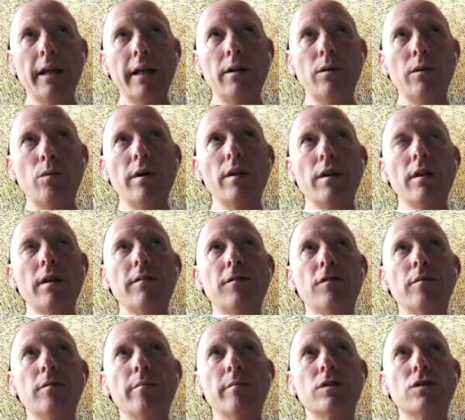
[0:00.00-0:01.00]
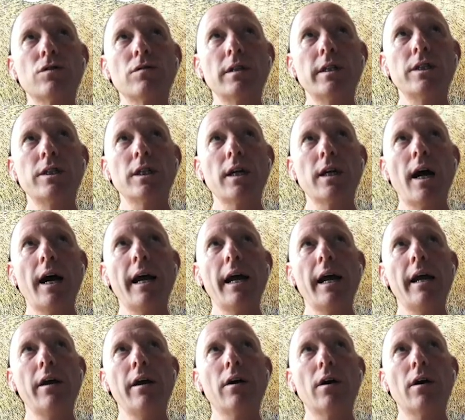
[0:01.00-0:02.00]
with strategic
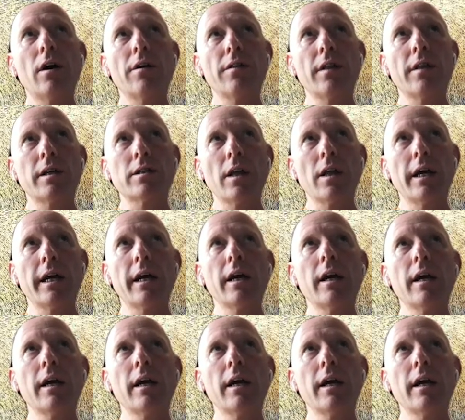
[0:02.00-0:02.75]
IA are things like